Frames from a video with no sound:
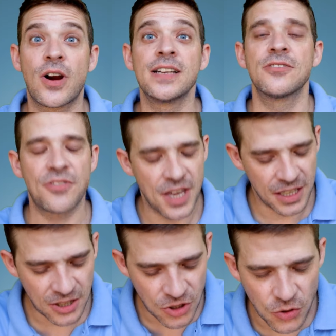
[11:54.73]
Alright,
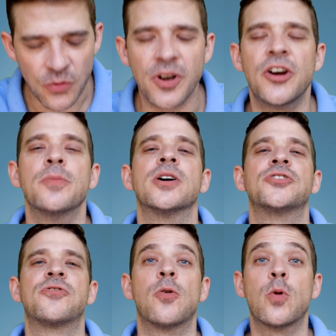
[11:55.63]
thank you very
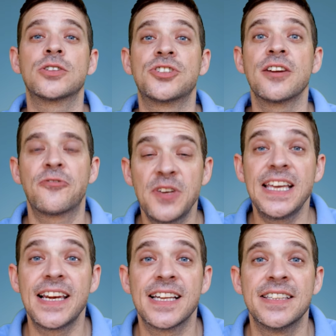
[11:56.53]
much for watching.
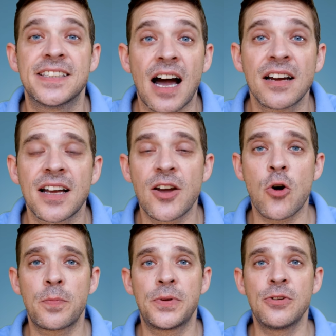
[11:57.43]
Vielen Dank.
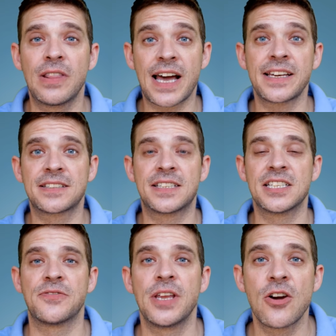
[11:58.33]
I hope you liked
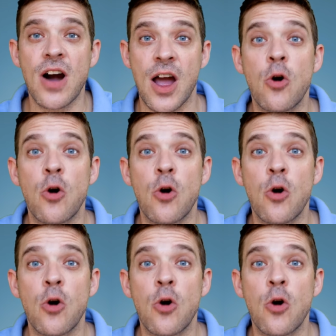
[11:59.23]
this video.